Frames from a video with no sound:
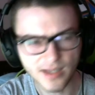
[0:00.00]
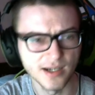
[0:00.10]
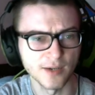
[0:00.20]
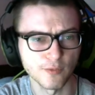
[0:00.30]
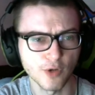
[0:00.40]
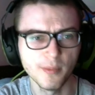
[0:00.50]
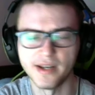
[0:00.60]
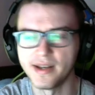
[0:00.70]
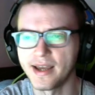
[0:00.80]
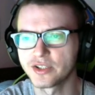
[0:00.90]

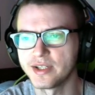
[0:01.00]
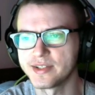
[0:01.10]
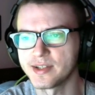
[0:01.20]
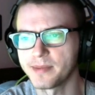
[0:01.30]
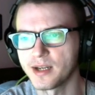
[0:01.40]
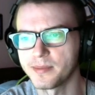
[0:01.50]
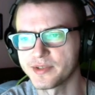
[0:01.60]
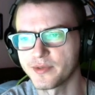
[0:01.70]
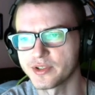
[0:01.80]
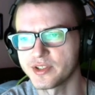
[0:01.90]
Roman actually ends up picking up
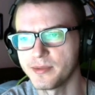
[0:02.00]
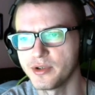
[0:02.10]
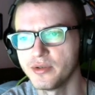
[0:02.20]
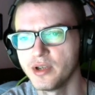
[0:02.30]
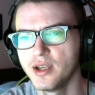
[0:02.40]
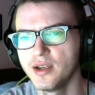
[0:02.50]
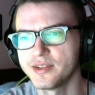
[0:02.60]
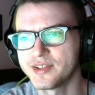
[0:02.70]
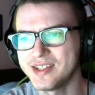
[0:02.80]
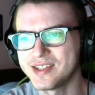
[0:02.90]
his first W
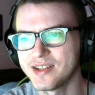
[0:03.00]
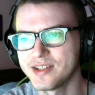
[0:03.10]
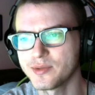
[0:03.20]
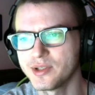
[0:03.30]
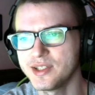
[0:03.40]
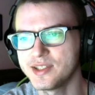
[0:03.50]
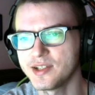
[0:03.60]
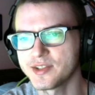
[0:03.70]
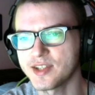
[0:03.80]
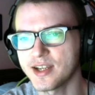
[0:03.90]
the season in this one.
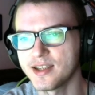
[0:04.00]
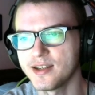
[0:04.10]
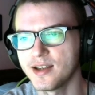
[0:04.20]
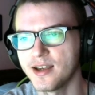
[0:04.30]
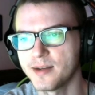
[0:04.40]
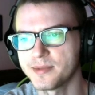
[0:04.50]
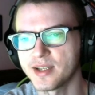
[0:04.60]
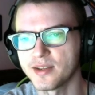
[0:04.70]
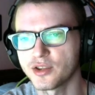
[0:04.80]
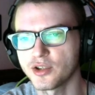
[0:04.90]
Detail 2nd, end up
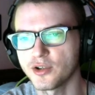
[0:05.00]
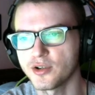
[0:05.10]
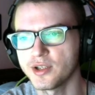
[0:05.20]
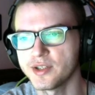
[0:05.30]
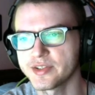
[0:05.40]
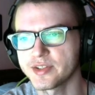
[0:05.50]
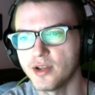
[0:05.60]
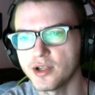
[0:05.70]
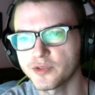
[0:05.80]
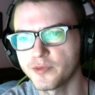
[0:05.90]
taking 3rd,
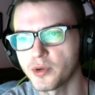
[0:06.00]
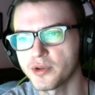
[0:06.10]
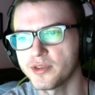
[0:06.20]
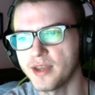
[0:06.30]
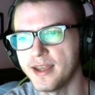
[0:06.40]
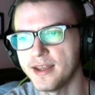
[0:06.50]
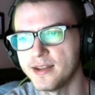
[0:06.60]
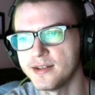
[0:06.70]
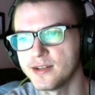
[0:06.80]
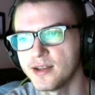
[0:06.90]
Slaunch 4th,
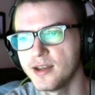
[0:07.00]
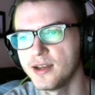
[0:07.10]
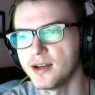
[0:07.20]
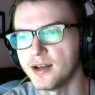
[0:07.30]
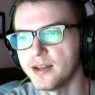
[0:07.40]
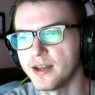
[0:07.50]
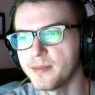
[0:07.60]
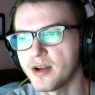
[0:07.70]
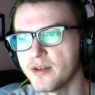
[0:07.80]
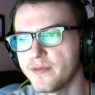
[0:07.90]
and
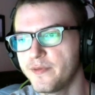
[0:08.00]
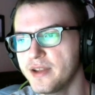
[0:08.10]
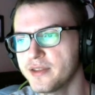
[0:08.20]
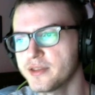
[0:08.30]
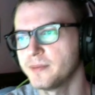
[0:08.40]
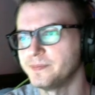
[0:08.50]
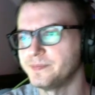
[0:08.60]
Nightmare in 5th.